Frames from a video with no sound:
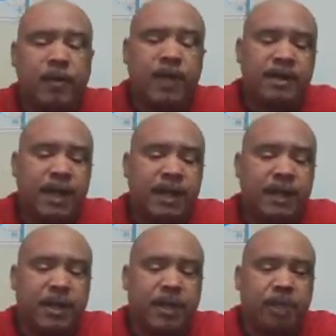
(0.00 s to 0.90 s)
is
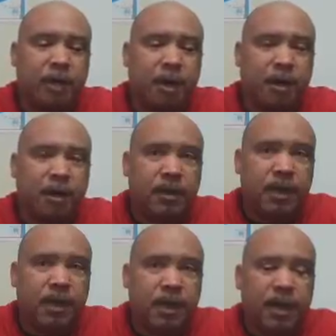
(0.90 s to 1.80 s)
as I draw
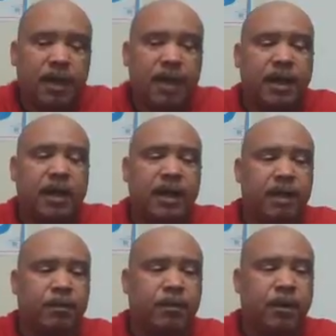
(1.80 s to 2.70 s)
and I
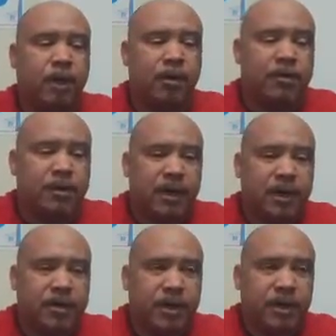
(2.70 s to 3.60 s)
pull up to
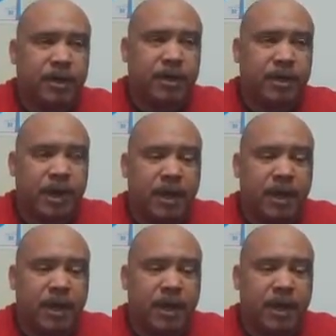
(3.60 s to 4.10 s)
my chest